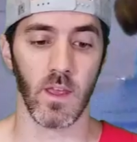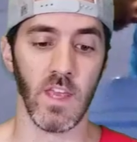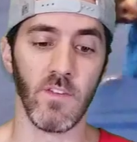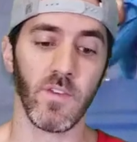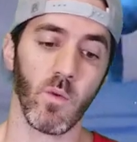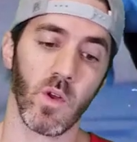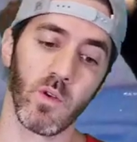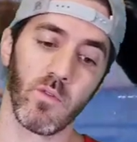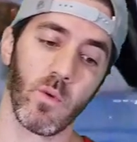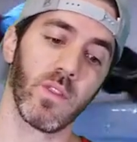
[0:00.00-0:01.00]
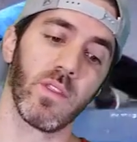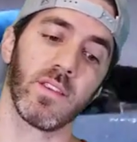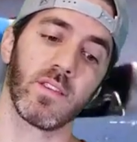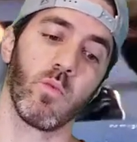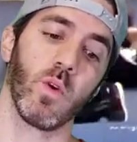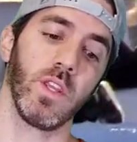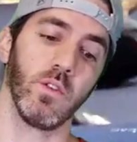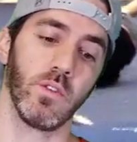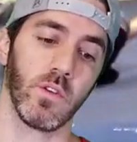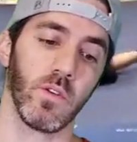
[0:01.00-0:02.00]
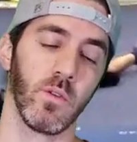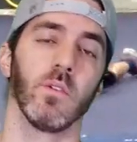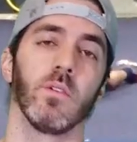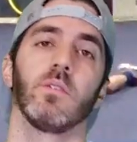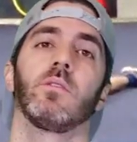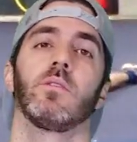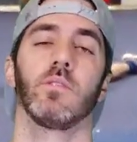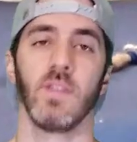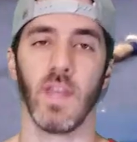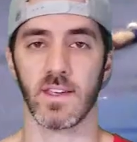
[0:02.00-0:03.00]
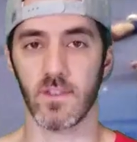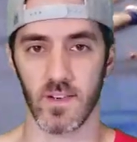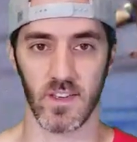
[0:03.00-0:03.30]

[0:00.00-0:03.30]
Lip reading: If you want to avoid this, what do? The answer is